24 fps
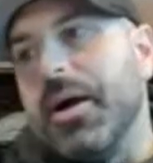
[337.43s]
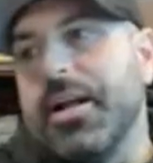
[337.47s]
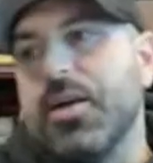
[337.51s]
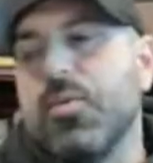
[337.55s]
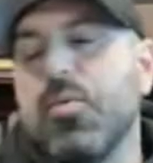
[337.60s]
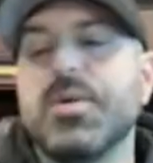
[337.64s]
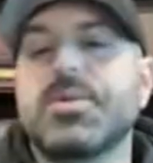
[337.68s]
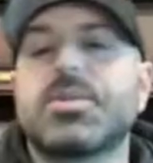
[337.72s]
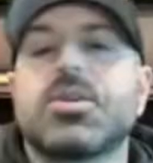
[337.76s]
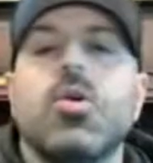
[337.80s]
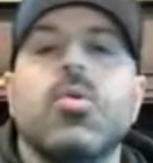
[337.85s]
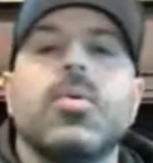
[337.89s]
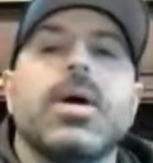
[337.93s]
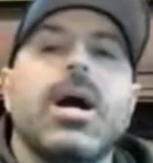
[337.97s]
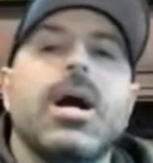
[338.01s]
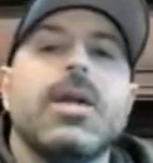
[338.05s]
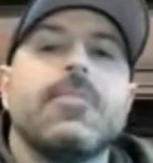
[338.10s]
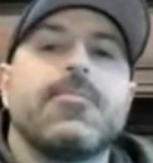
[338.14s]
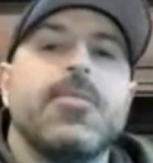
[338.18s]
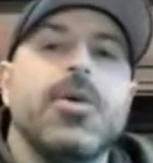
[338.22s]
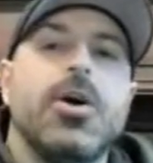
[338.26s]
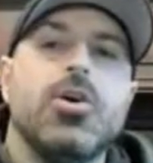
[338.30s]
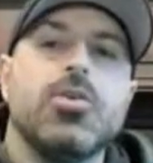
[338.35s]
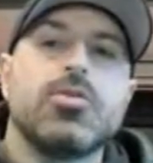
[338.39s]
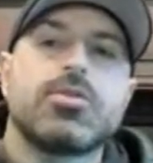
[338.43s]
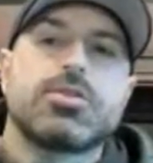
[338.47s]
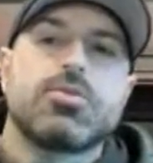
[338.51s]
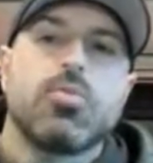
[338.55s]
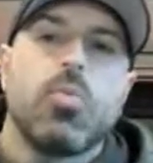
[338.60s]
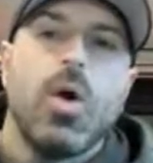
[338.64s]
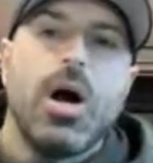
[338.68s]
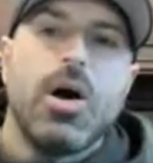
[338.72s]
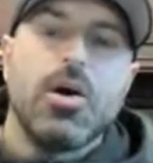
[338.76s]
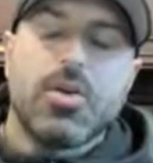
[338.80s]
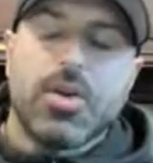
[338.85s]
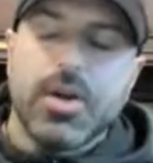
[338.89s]
What's going on,
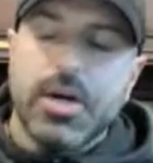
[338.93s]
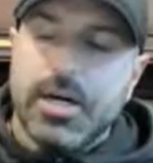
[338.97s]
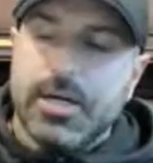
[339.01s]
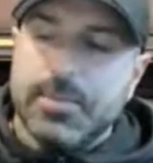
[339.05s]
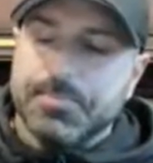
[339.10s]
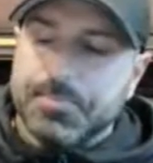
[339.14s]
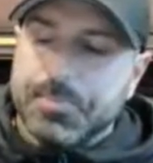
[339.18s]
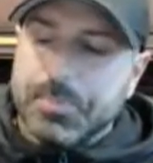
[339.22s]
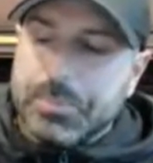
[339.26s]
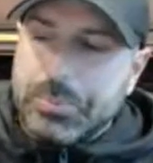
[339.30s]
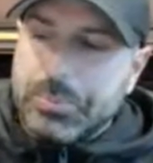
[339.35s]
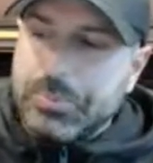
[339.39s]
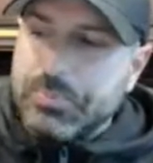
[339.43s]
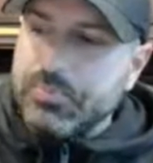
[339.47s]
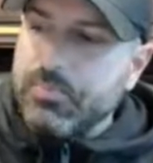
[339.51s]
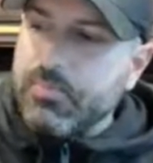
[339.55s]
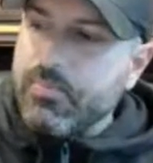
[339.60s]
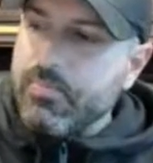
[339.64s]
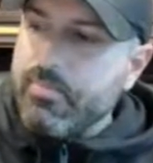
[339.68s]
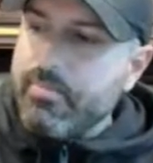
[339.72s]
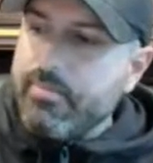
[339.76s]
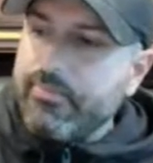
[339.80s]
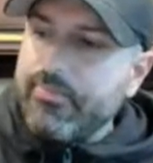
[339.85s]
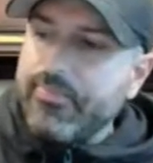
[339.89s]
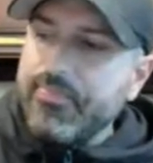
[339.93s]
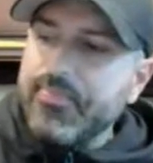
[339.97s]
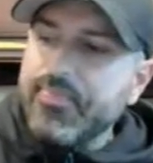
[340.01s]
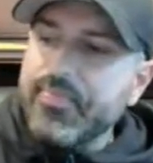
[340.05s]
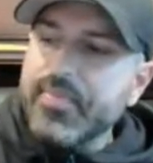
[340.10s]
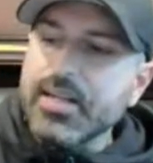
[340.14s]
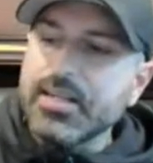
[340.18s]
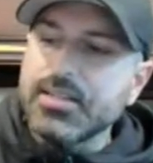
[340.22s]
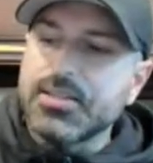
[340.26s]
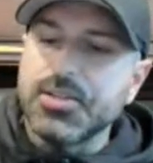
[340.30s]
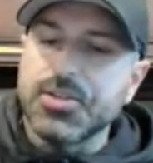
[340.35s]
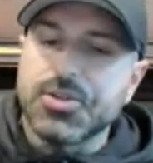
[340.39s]
folks? Welcome to
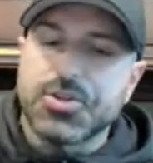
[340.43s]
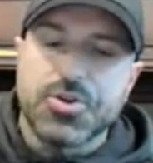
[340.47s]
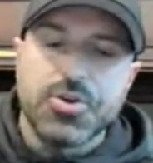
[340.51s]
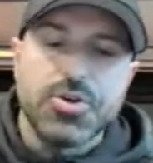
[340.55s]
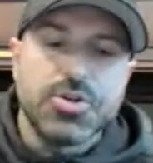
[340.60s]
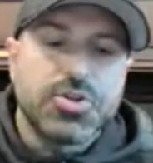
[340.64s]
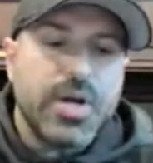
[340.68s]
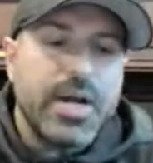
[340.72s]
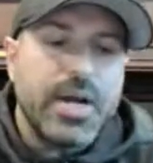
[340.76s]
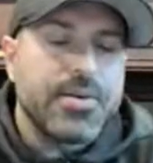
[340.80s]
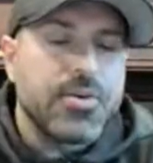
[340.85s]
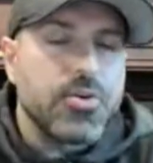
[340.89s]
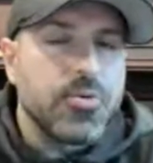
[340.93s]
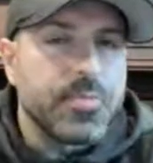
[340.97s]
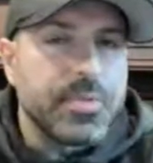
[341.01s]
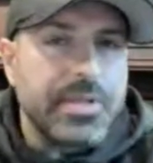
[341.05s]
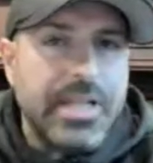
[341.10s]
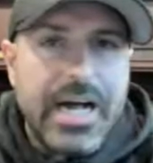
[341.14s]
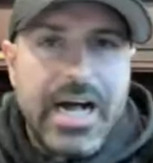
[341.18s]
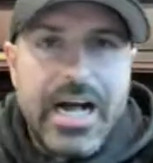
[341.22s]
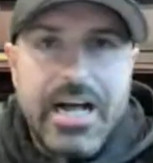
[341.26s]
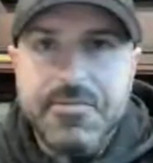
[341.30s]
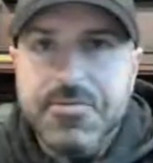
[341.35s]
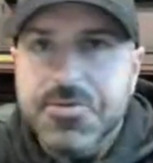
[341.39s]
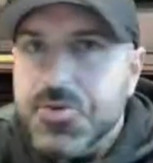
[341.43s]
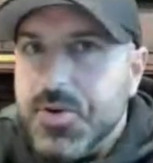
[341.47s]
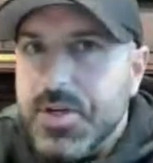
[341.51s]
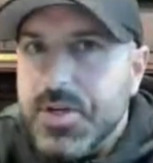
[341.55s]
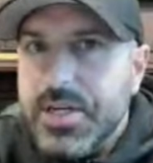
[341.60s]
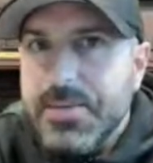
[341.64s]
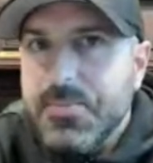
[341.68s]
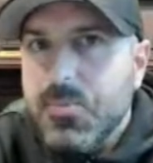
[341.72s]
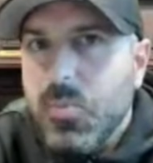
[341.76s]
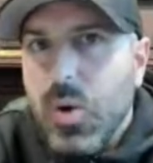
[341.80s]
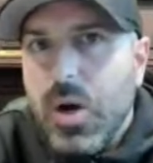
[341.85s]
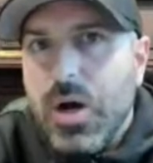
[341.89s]
True Trading Group live
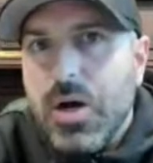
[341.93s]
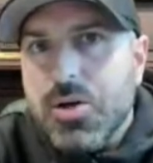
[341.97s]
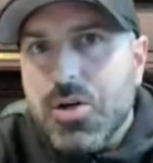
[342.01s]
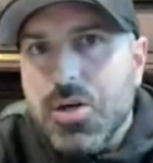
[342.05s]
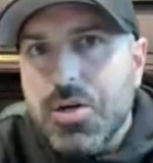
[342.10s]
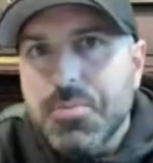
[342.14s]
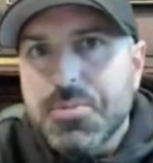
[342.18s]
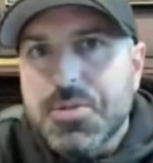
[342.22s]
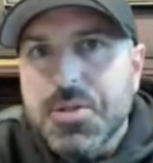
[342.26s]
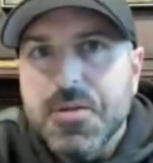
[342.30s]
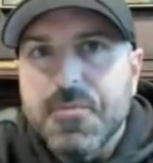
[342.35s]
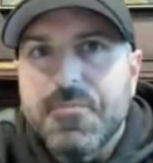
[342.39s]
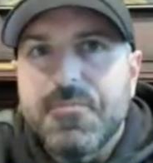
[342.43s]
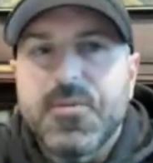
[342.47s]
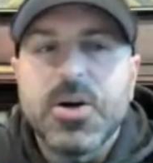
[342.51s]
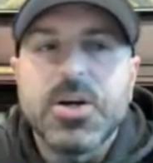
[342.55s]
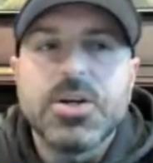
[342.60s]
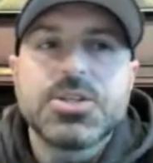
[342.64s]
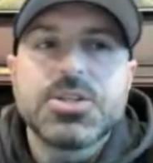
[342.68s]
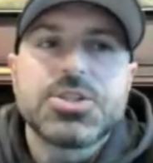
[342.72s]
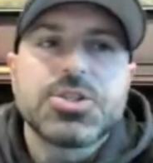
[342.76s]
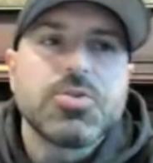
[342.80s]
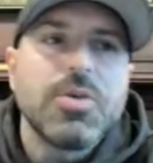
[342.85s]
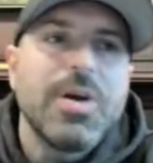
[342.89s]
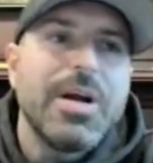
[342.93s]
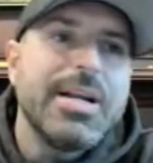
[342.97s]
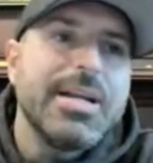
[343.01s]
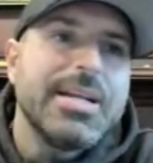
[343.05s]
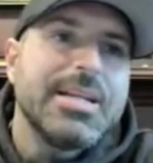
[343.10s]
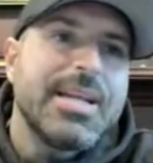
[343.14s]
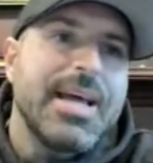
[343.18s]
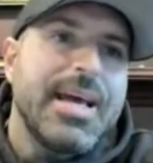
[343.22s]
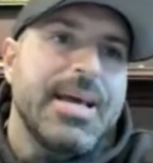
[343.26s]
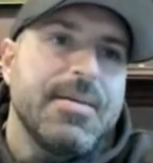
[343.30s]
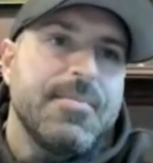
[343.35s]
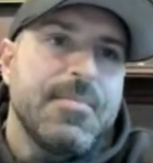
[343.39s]
stream. Welcome to the first
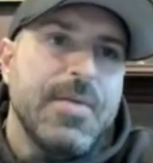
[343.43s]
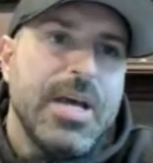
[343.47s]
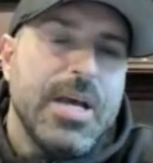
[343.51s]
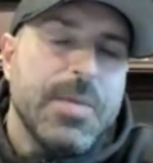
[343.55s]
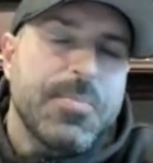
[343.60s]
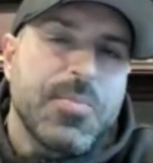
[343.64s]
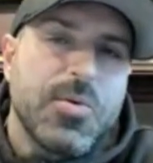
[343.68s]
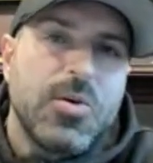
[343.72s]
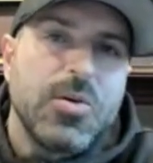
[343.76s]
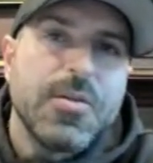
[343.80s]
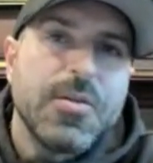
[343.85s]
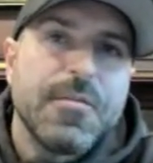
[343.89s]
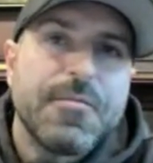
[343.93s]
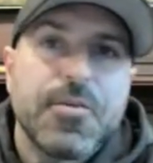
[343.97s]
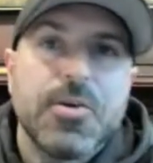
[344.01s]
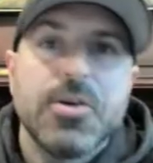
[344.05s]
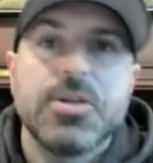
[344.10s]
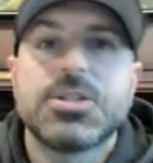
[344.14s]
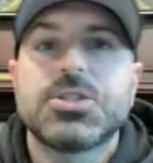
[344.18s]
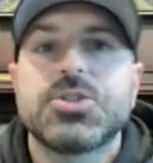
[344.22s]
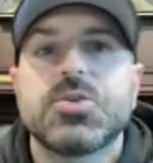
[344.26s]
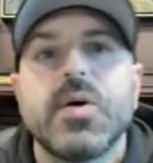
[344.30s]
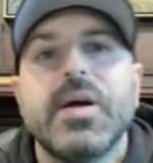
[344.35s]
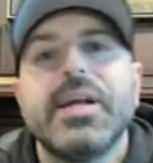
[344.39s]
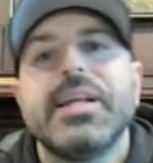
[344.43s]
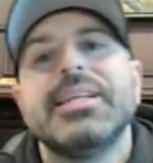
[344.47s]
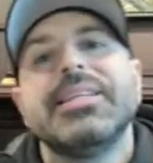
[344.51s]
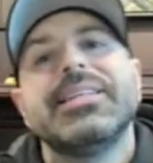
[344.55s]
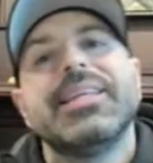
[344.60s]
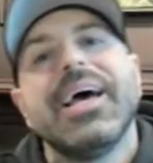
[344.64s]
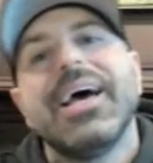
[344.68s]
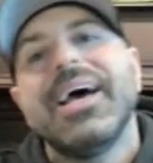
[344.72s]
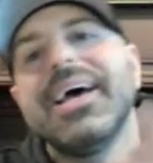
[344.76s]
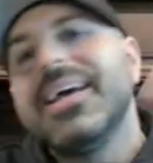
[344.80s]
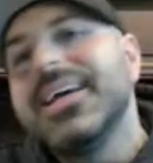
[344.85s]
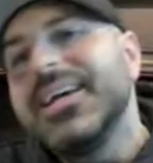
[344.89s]
trading day of April, the first trading
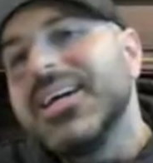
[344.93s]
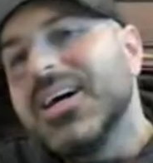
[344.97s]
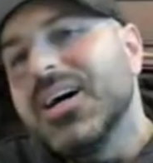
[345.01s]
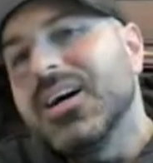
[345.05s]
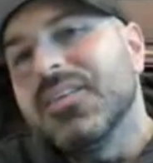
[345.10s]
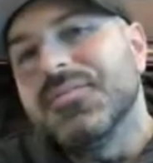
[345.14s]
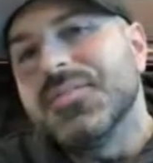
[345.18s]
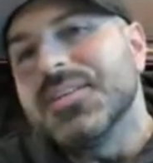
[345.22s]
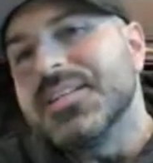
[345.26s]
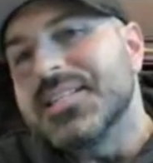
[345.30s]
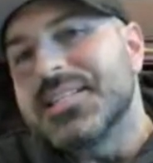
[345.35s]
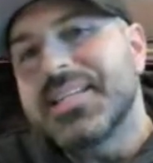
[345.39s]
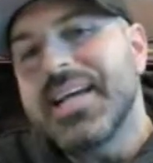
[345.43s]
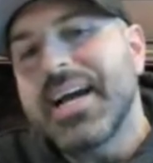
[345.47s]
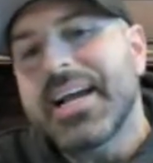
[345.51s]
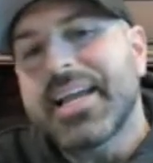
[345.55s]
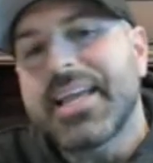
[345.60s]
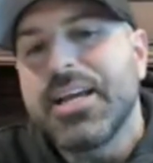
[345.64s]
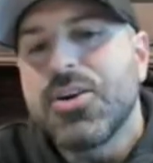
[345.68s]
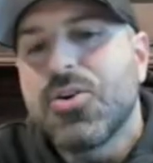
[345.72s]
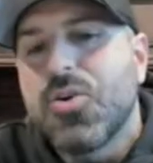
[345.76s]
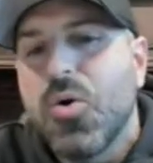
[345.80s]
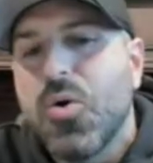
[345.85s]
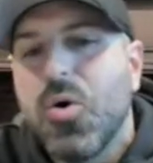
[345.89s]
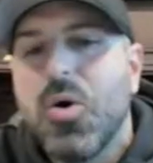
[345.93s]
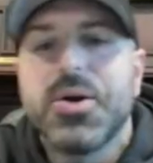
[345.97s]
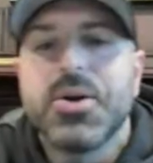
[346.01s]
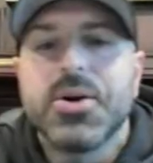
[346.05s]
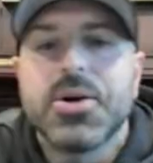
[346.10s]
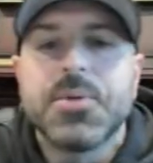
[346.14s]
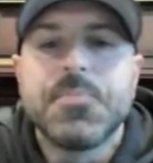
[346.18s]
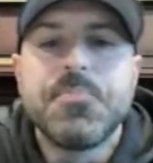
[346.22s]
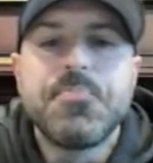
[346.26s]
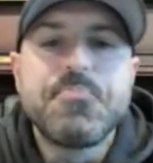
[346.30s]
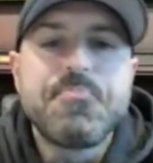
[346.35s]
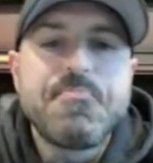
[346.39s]
day of the second
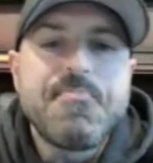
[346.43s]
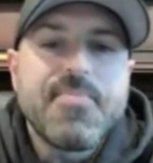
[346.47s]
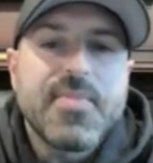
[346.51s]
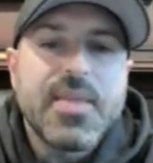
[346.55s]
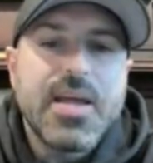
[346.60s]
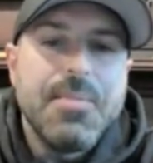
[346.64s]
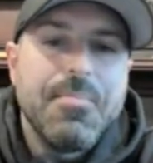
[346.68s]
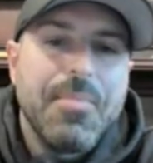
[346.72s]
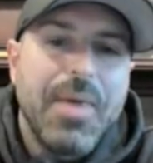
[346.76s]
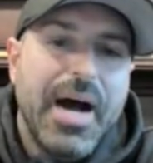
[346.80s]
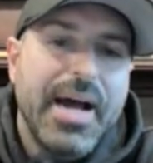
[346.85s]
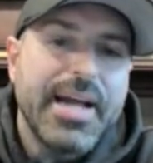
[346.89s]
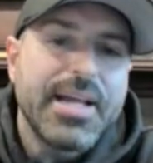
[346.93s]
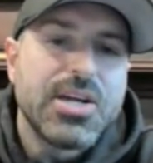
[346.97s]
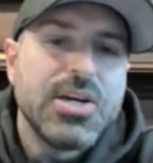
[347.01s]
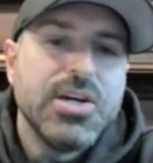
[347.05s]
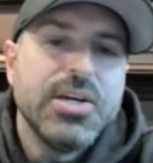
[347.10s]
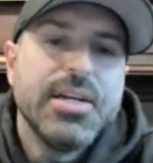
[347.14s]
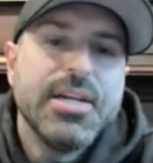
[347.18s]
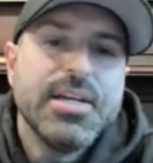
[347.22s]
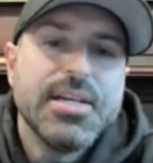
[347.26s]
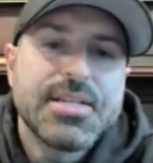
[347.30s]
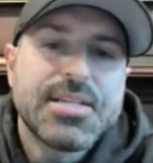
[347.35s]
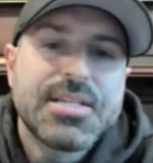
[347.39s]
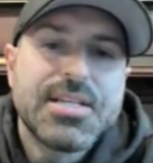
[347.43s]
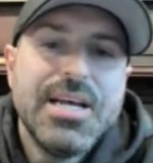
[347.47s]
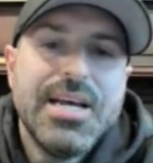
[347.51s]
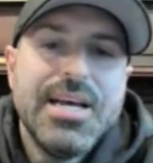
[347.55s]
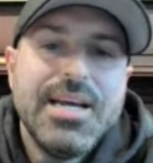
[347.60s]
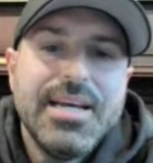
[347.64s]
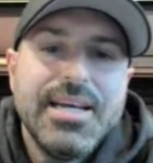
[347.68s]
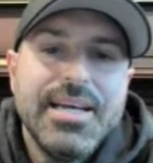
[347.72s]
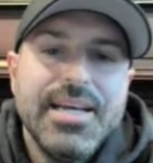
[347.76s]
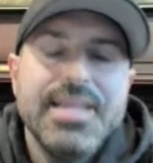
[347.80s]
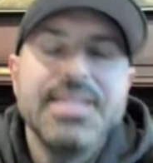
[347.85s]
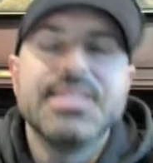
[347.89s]
quarter. And my goodness,
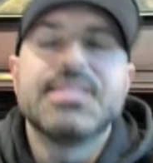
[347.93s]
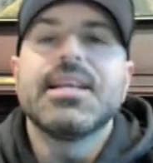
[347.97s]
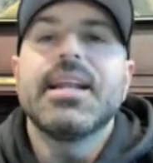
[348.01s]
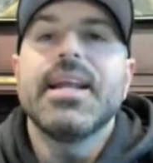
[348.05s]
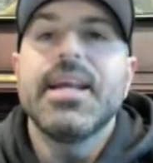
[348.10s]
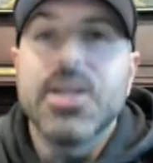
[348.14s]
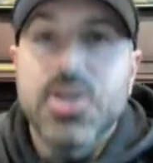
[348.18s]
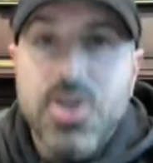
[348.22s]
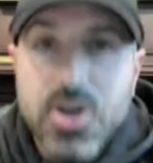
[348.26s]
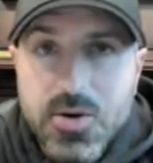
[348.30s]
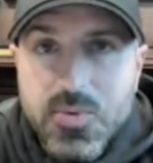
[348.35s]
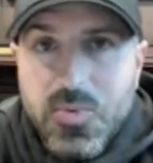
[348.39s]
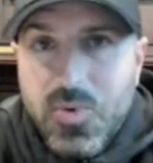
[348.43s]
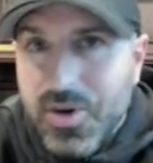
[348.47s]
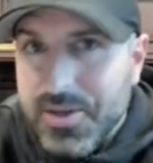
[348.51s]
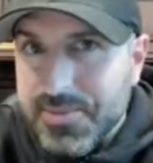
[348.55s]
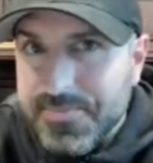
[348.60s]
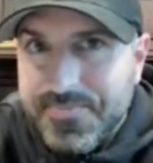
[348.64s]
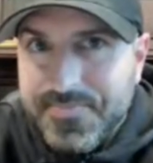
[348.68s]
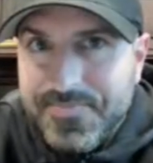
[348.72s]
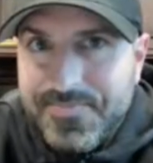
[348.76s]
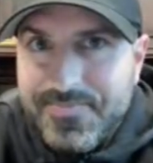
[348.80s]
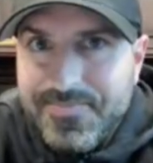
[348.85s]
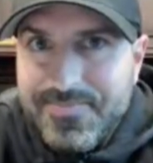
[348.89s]
is it a good one?